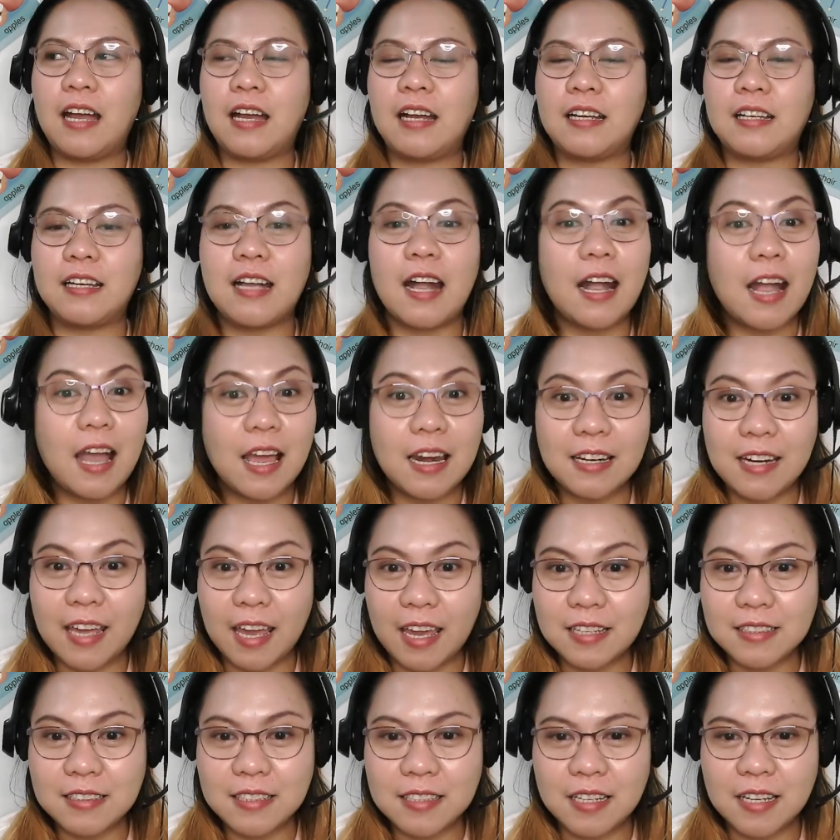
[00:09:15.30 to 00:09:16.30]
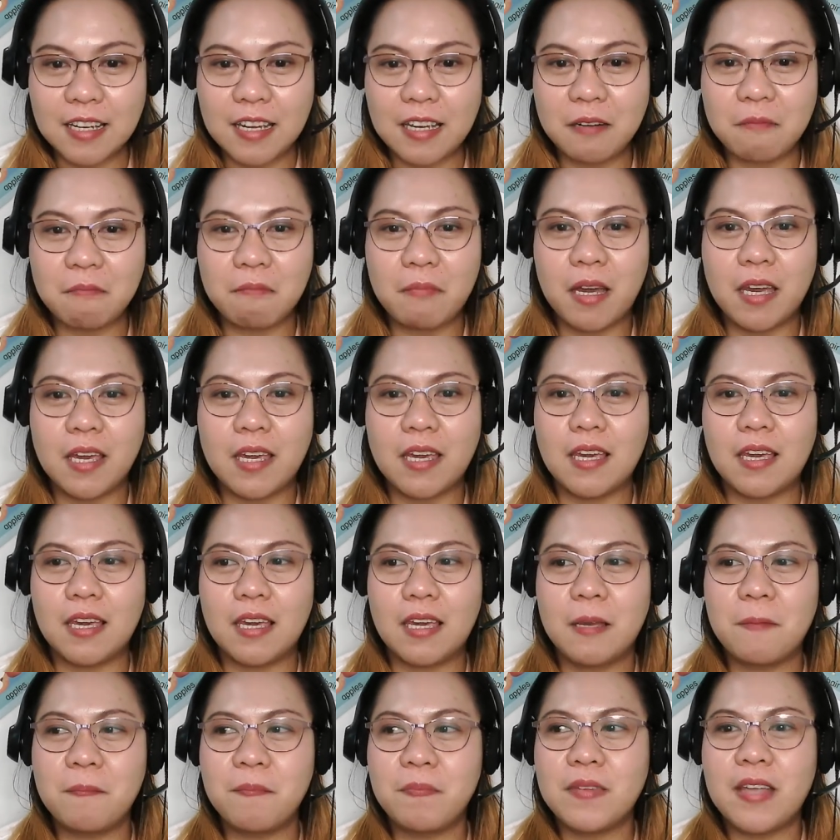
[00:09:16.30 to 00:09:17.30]
kagalit in
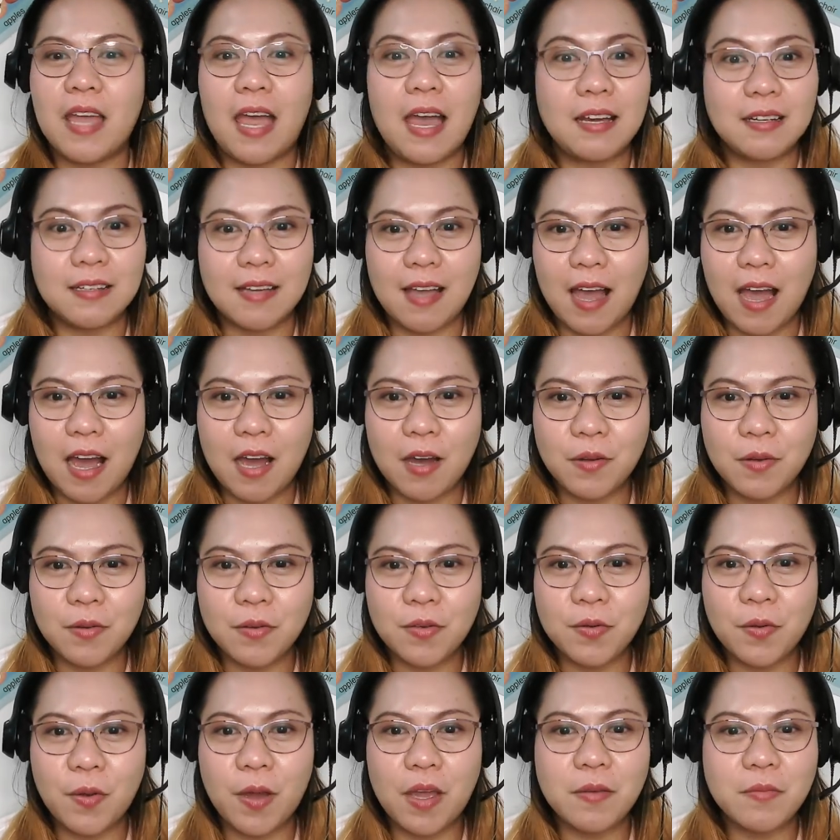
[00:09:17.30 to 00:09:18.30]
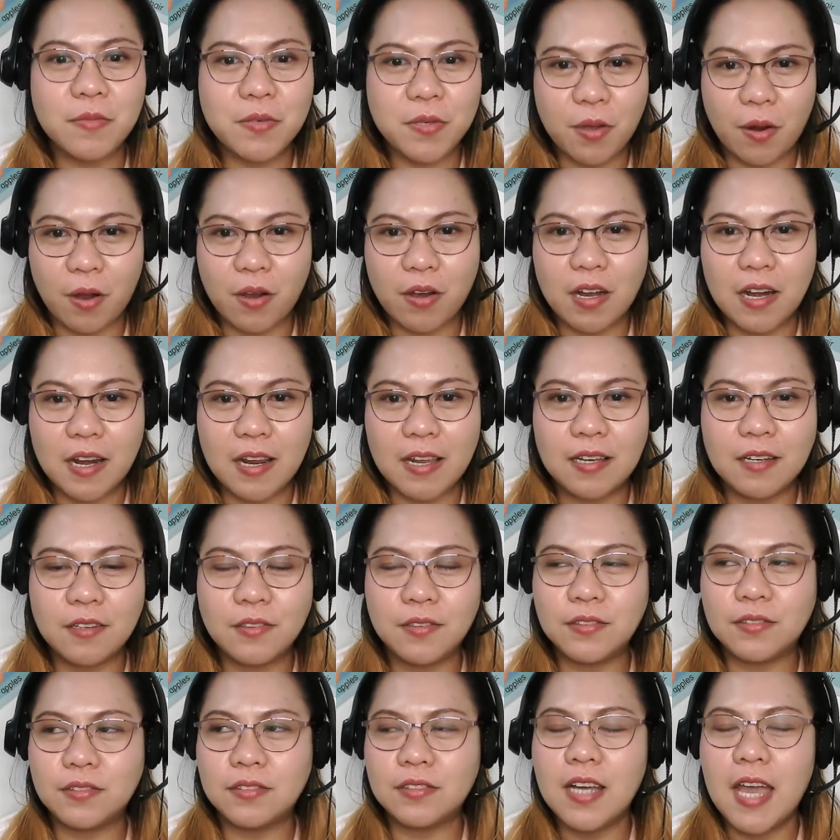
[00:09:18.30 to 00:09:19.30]
my account. So I'm sorry
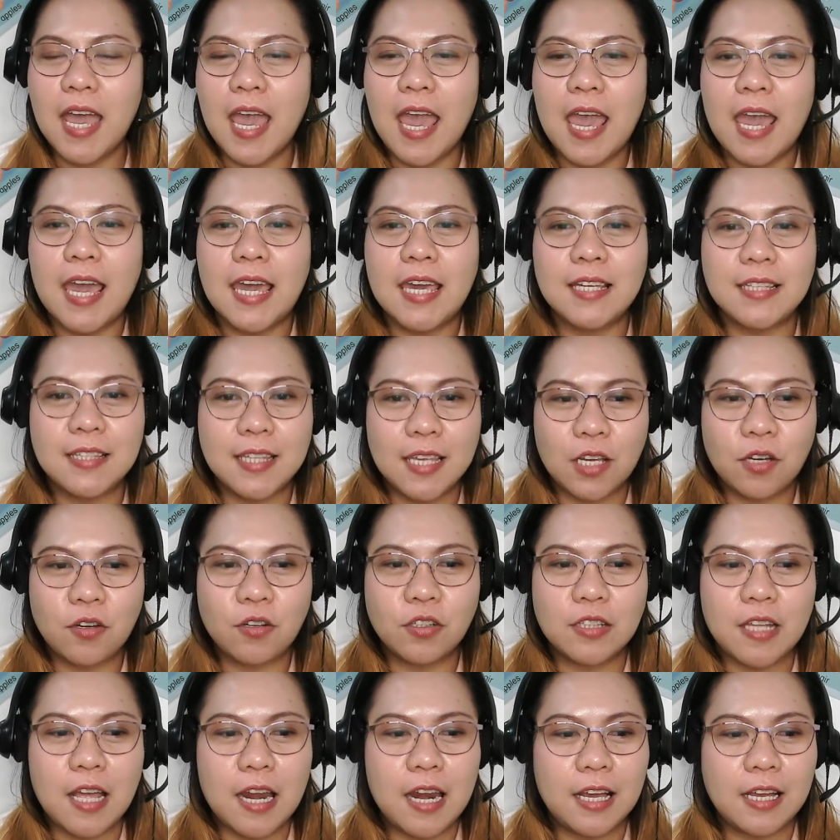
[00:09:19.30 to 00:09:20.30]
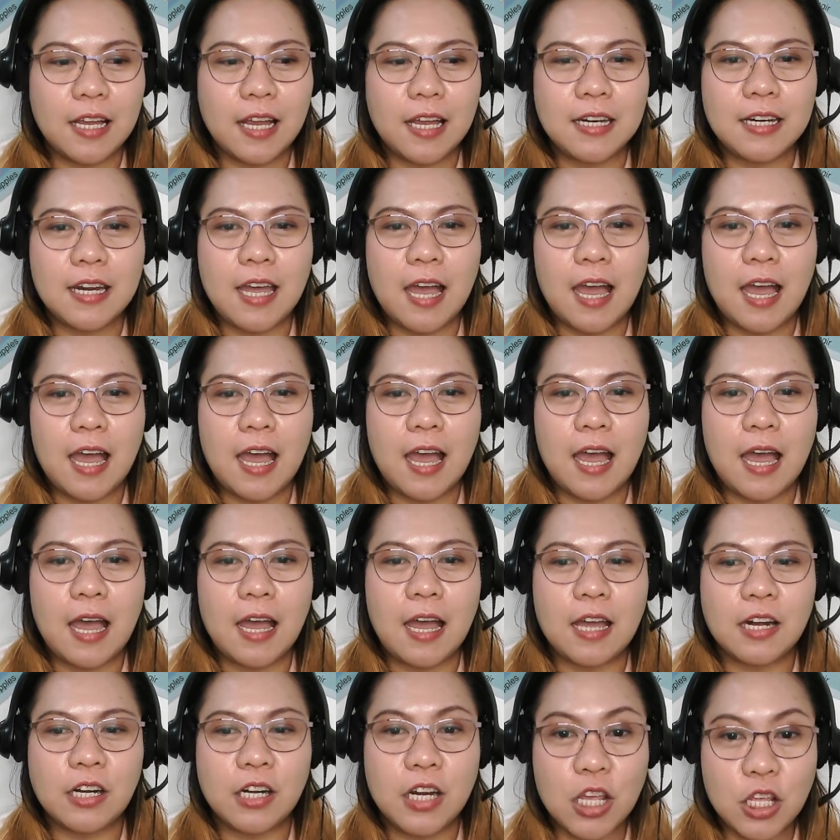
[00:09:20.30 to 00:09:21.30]
kung hindi ko talaga na
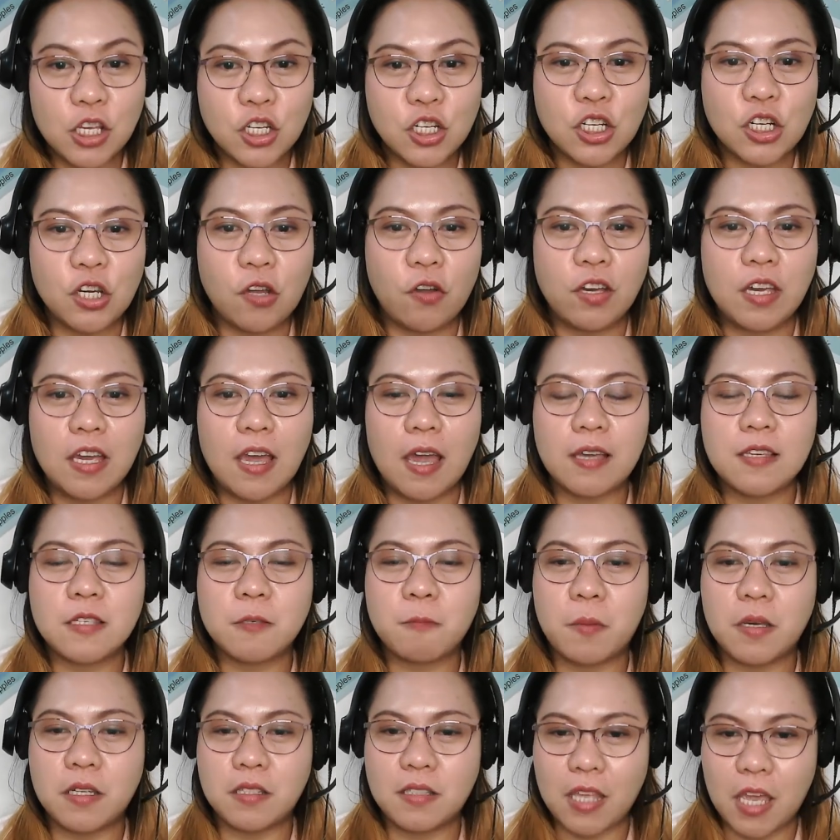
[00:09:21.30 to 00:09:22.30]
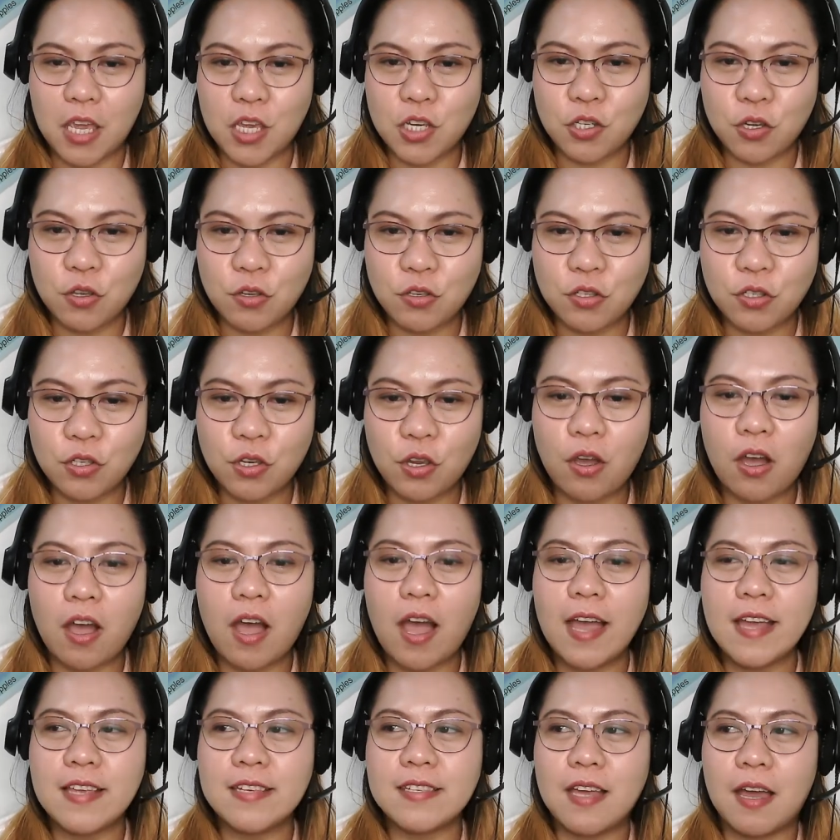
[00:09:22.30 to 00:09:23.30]
reach yung expectations nyo
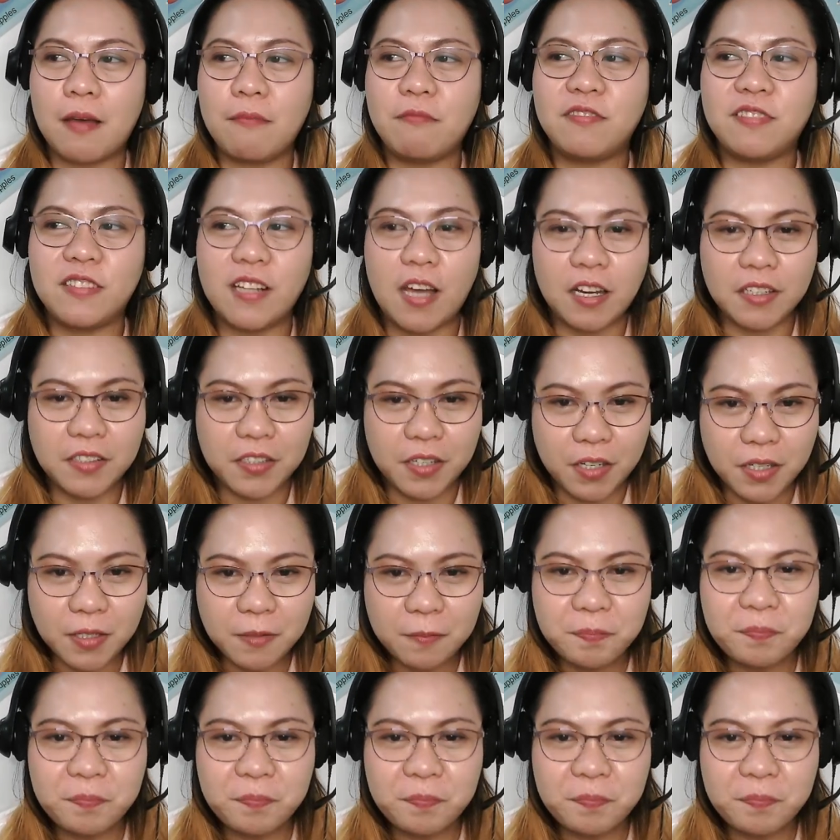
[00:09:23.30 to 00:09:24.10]
as a vlogger.